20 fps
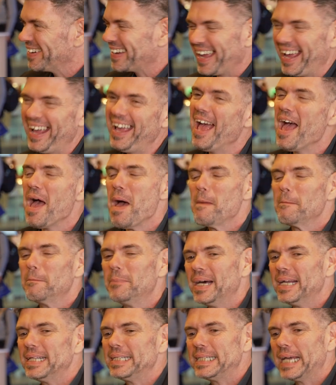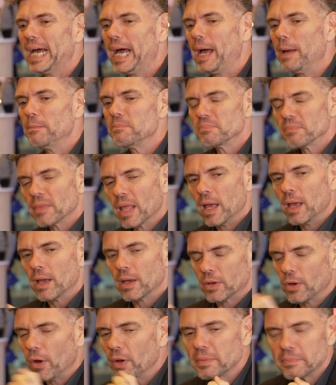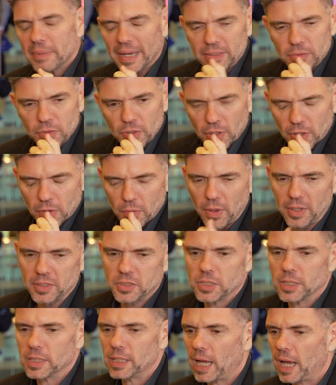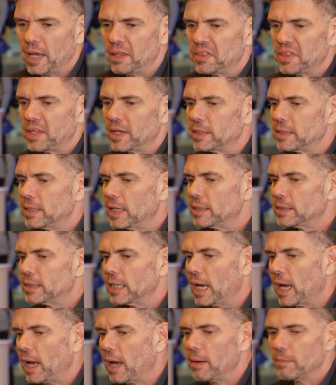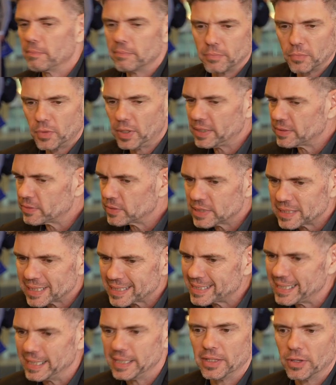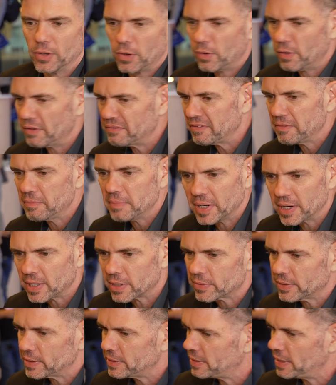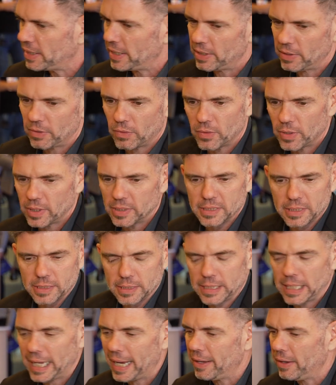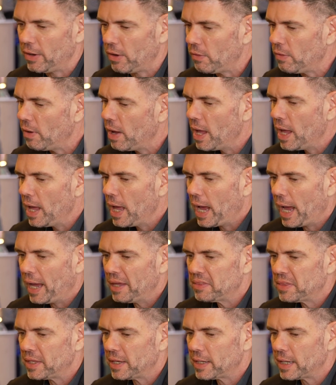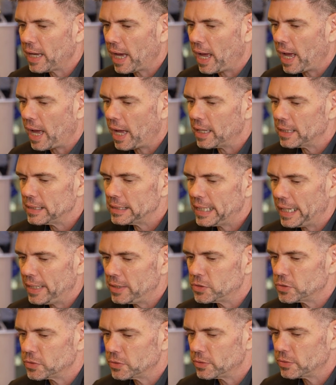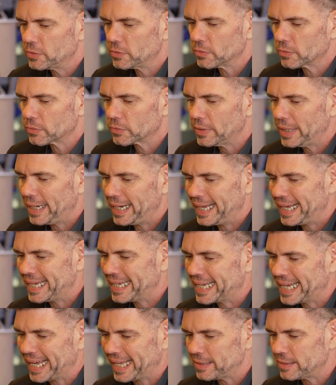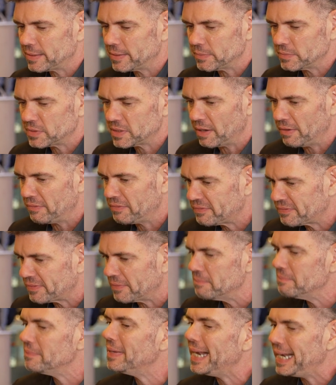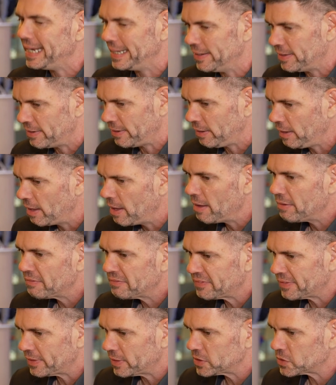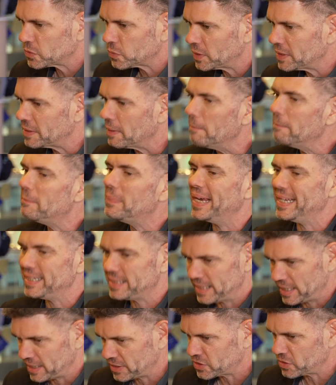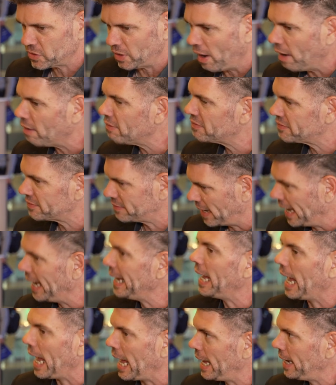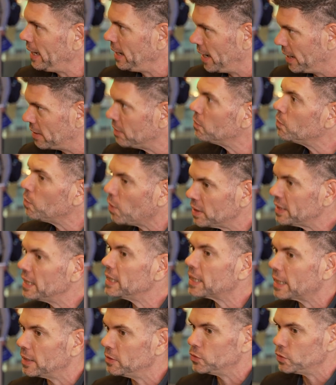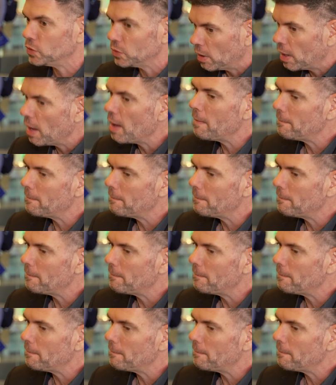Okay. But um, going back to your question, I think that uh, whether it's a CTO, a VP R&D, or a CIO, I think uh, they should really get themselves familiar first with the basics of AI and what it can do